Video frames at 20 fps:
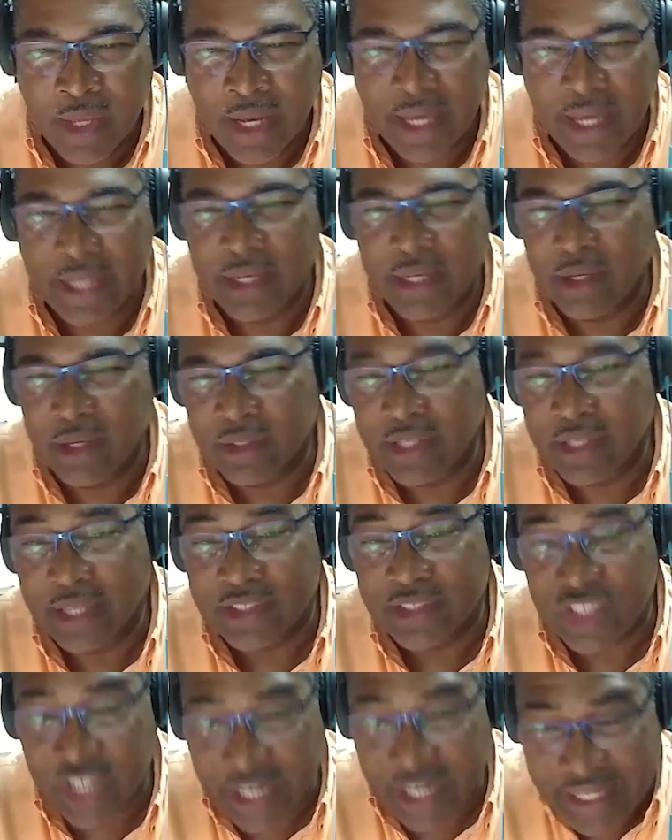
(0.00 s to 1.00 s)
And the
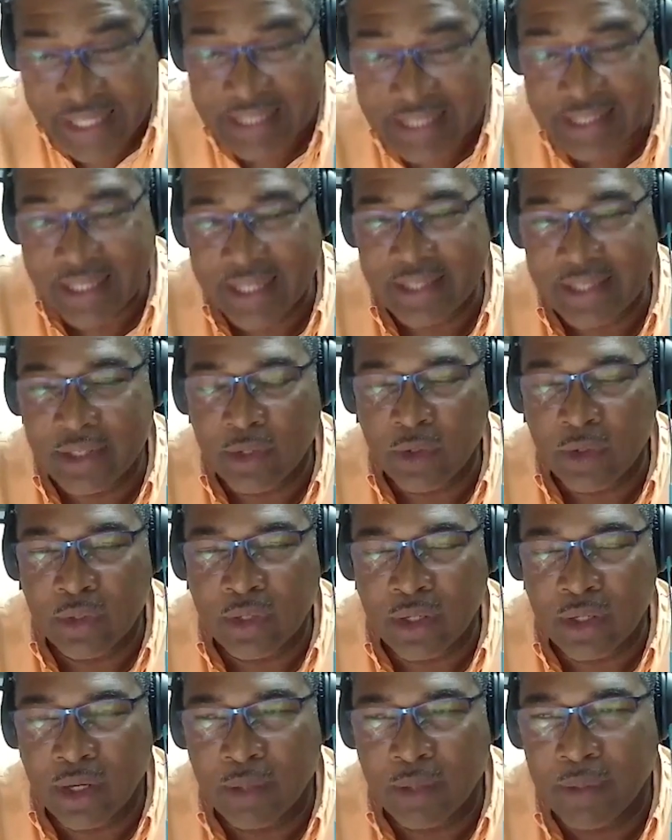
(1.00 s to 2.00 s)
Chinese had their own
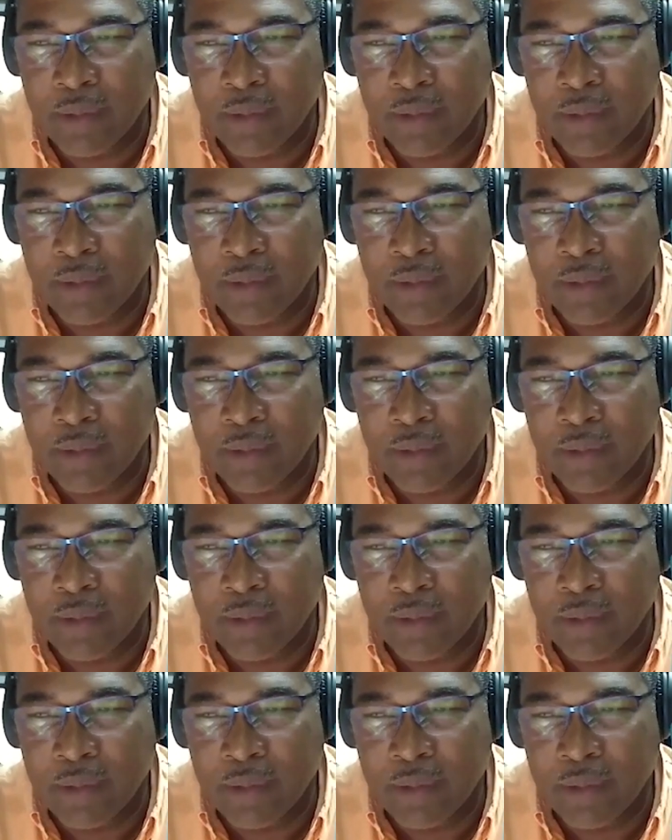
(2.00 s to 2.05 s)
club.